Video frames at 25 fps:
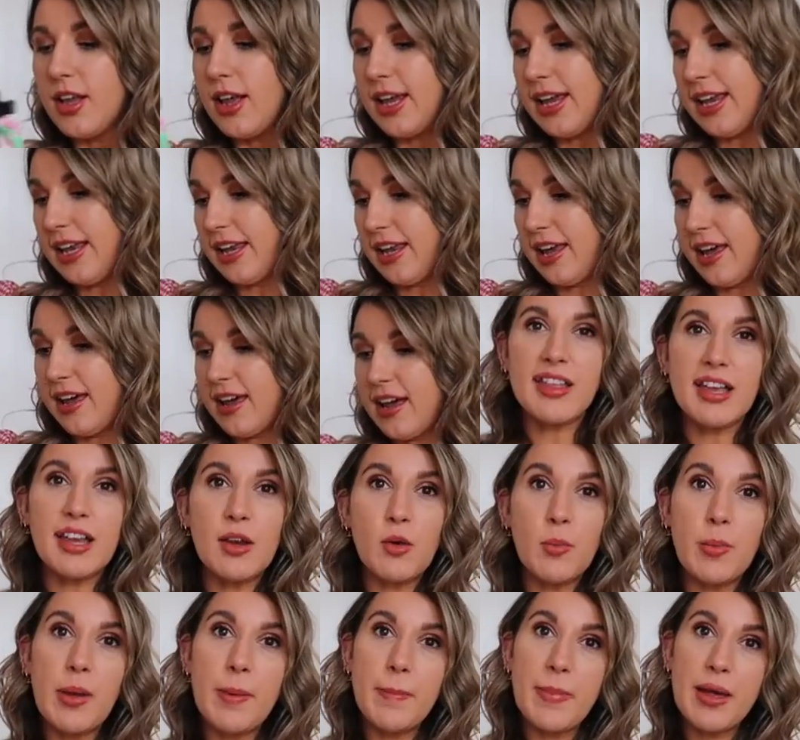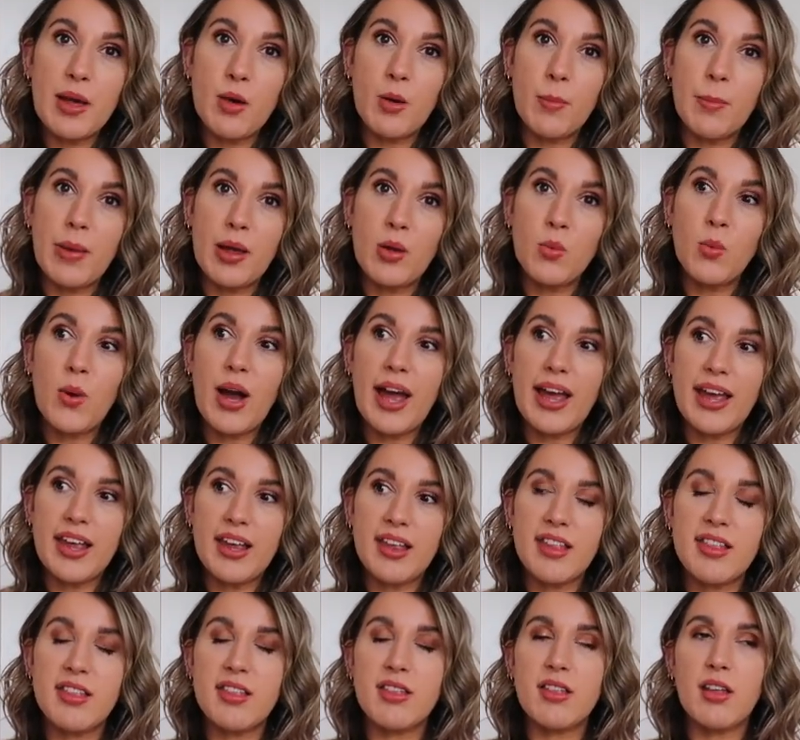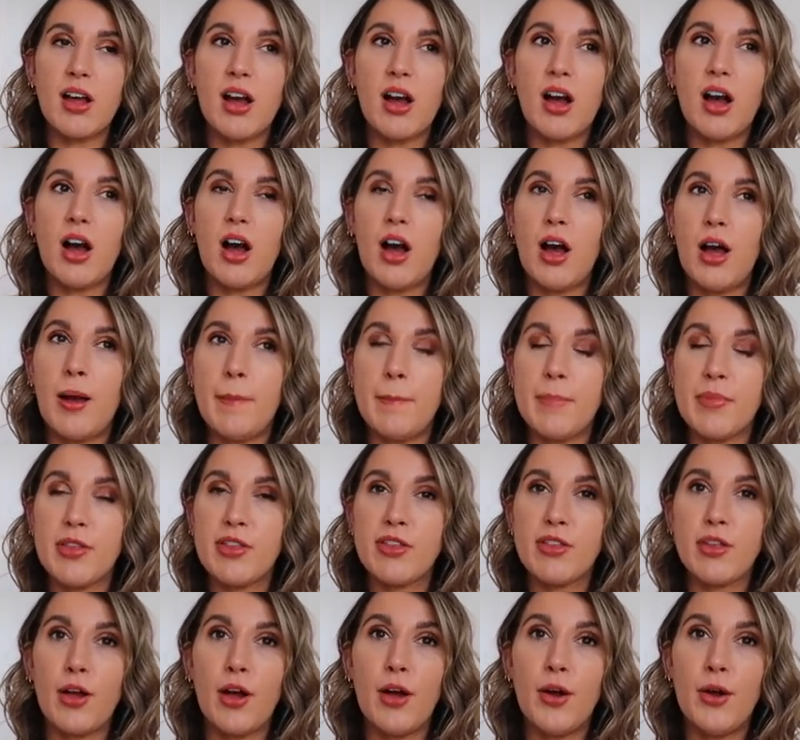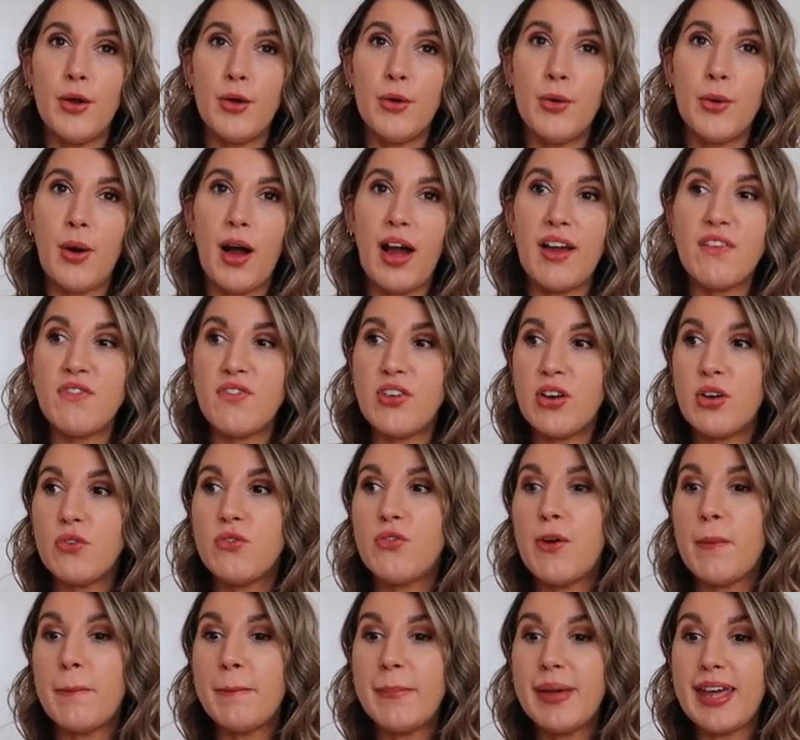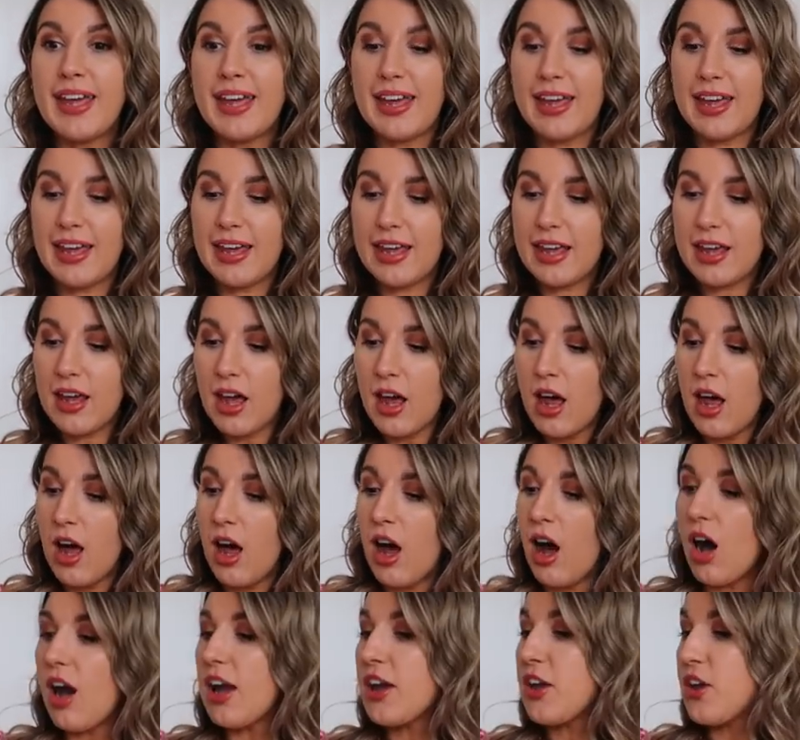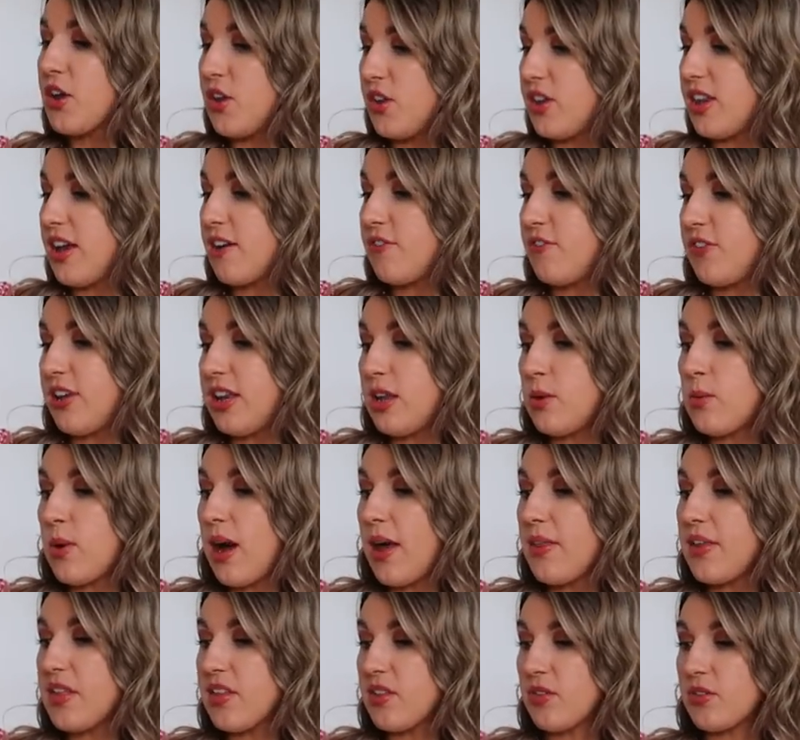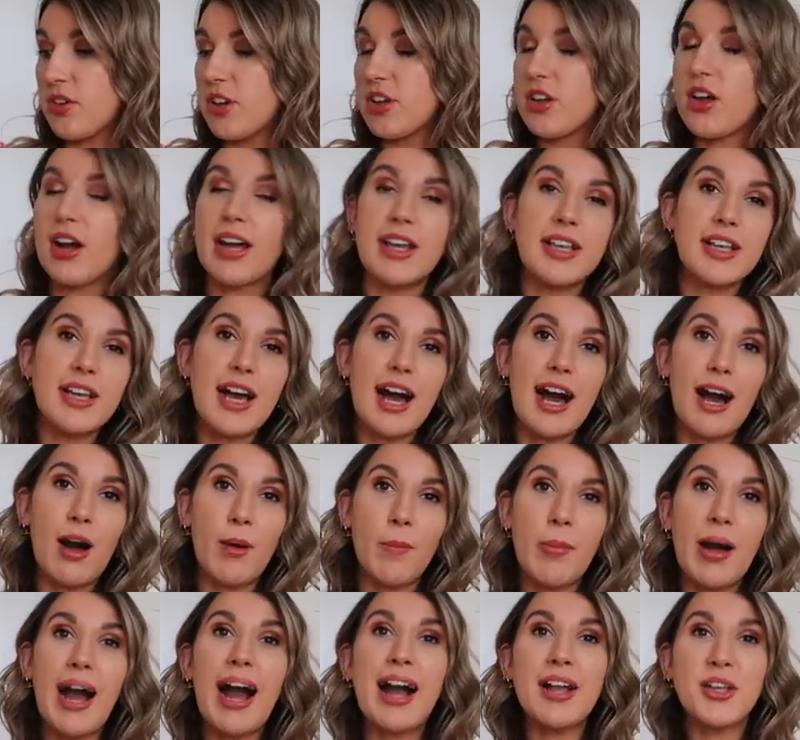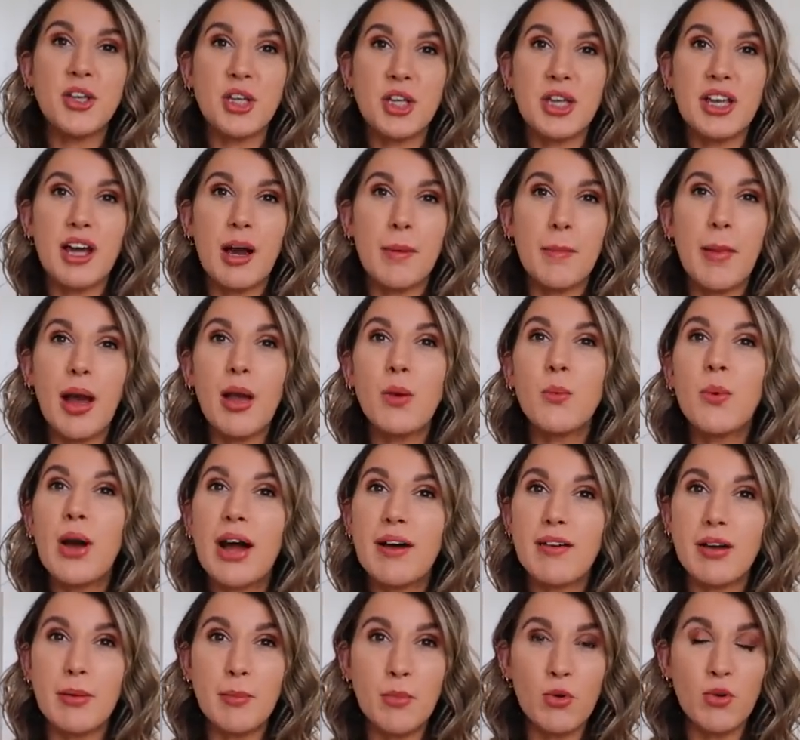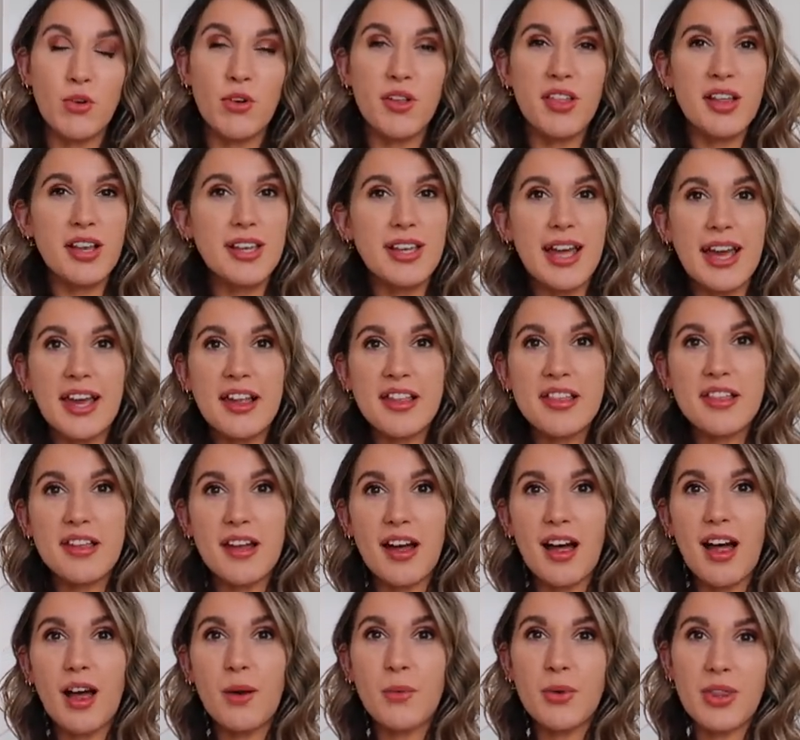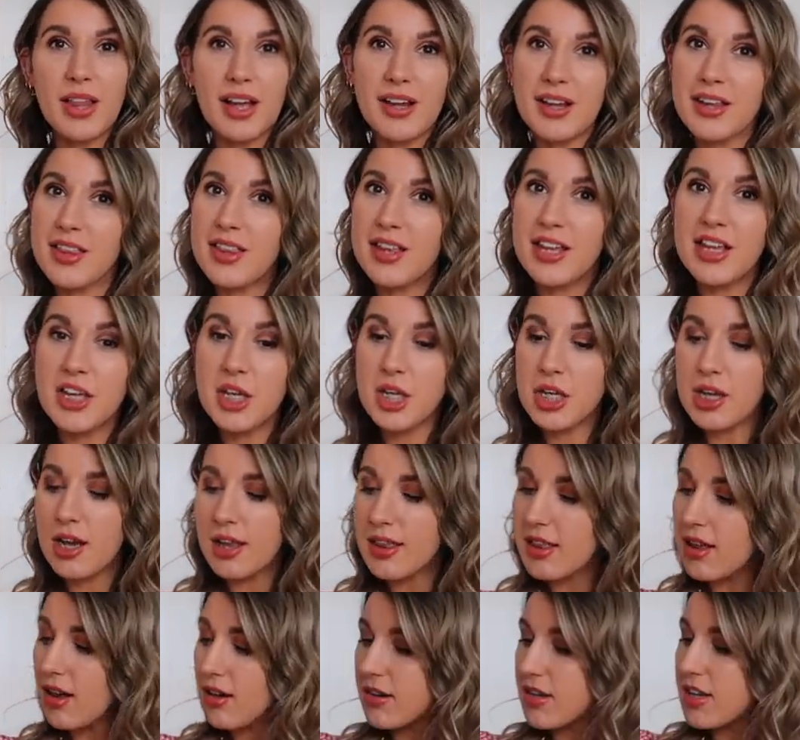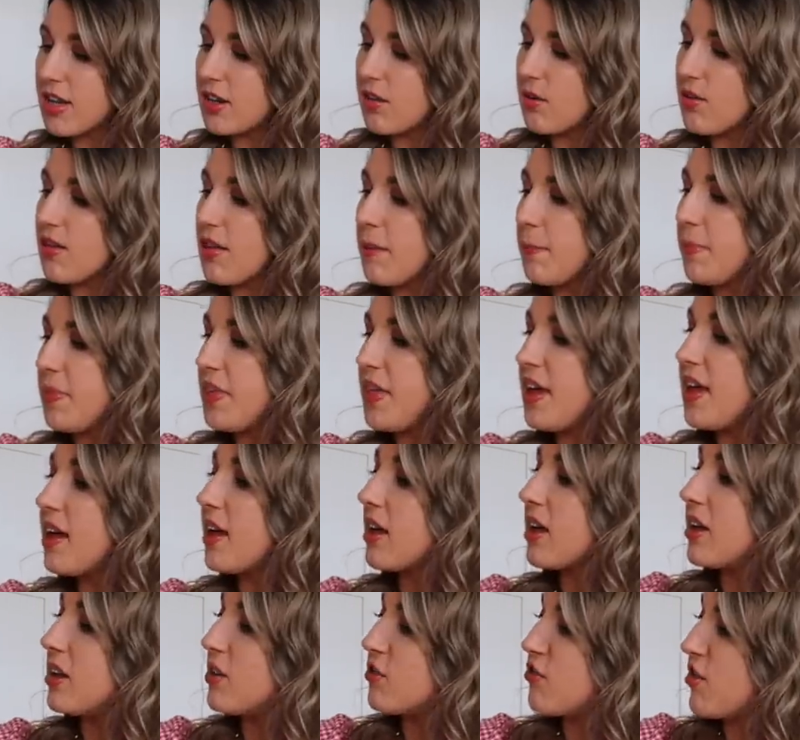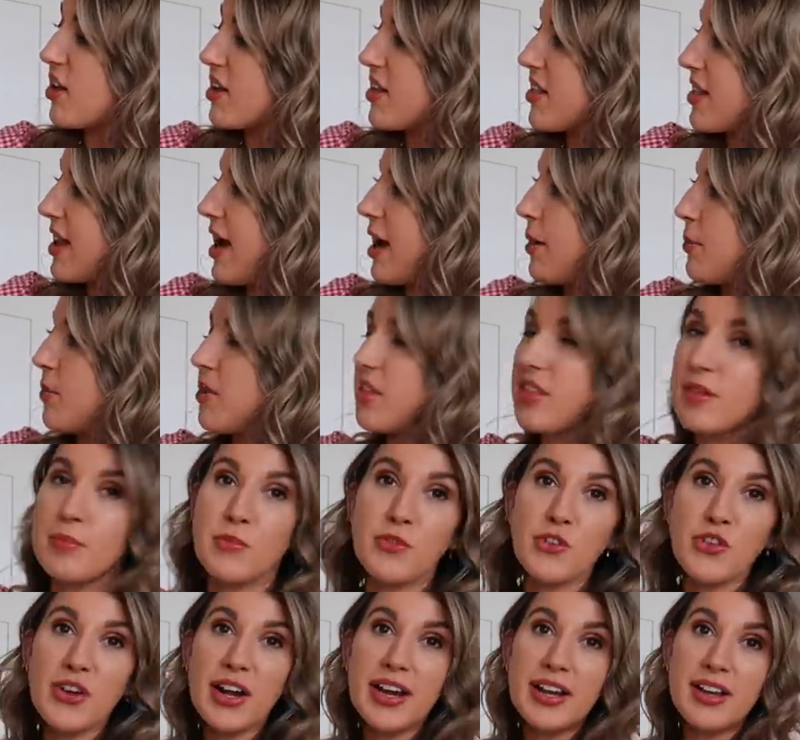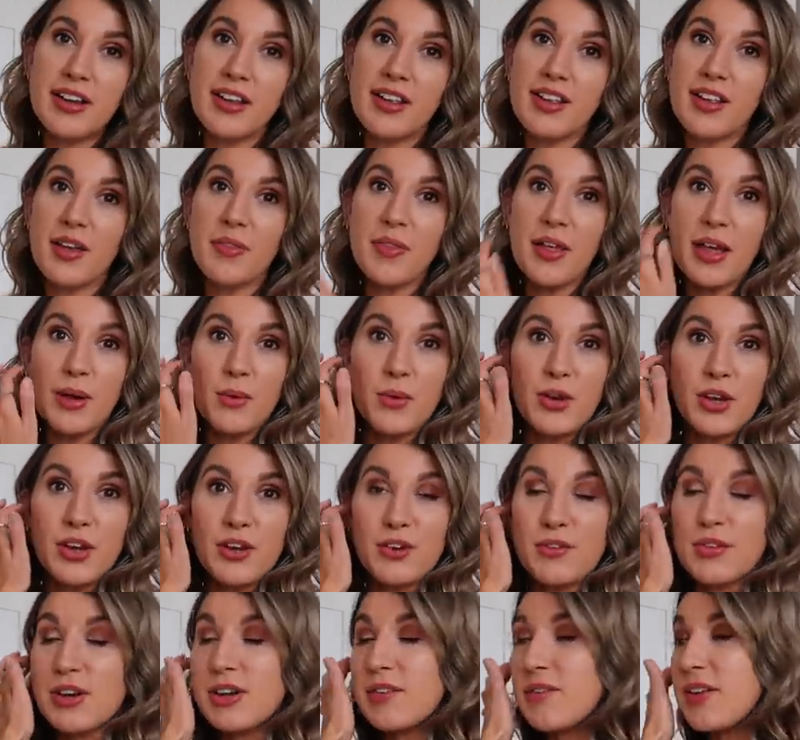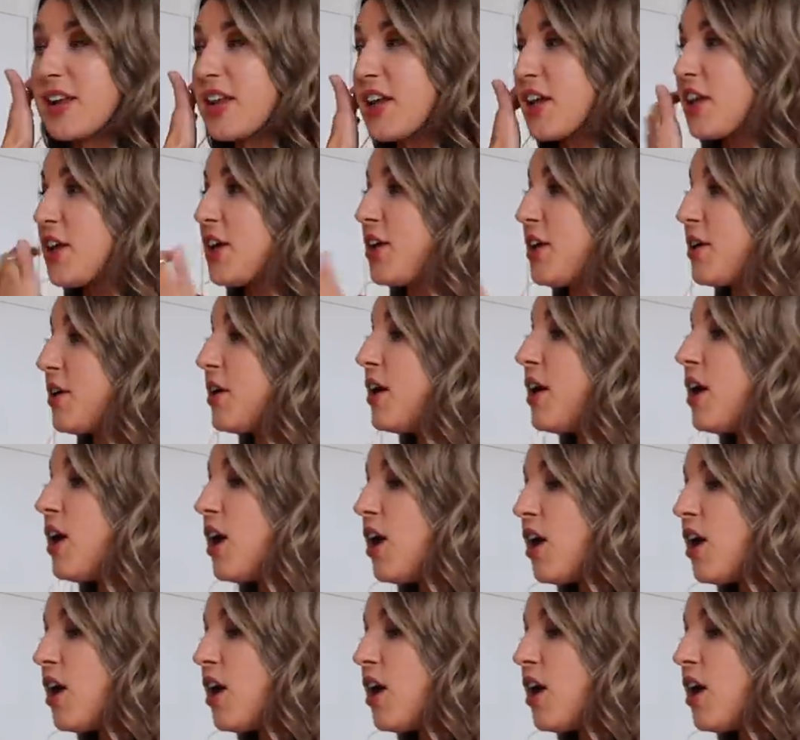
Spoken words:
in it. It's a little bit big on my waist, so I feel for me, I could definitely wear this on a night out, but actually I might wear it more as a day skirt with like a t-shirt tucked in or something, and dress down with some trainers, I think would look really, really cute.